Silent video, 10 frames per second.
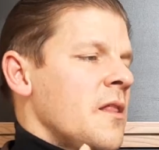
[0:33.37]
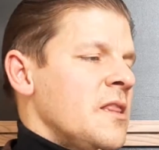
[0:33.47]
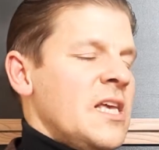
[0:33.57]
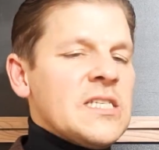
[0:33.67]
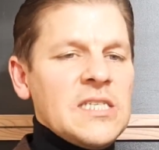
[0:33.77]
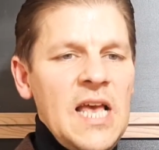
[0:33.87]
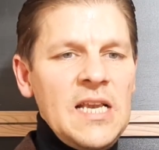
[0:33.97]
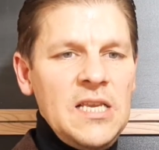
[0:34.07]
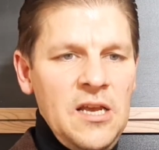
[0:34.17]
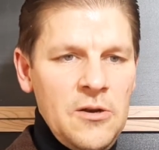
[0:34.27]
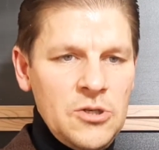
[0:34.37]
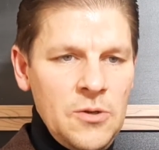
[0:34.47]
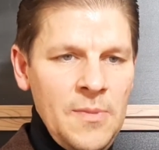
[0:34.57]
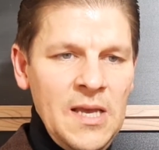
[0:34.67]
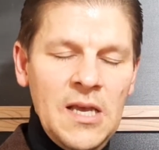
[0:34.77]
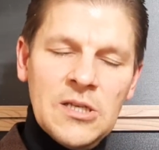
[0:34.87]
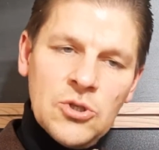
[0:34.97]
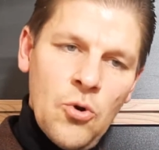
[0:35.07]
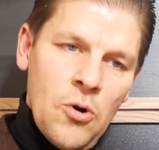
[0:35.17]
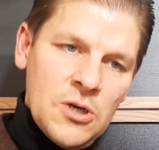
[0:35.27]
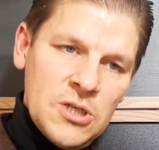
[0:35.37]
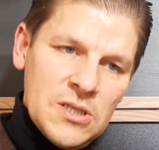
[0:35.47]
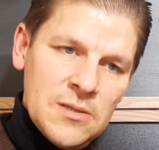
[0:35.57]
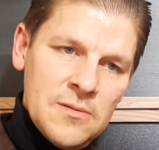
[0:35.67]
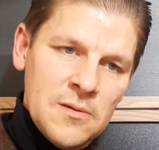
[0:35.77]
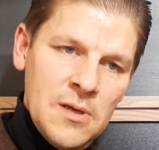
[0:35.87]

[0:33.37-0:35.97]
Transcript: This scent here to me is gorgeous.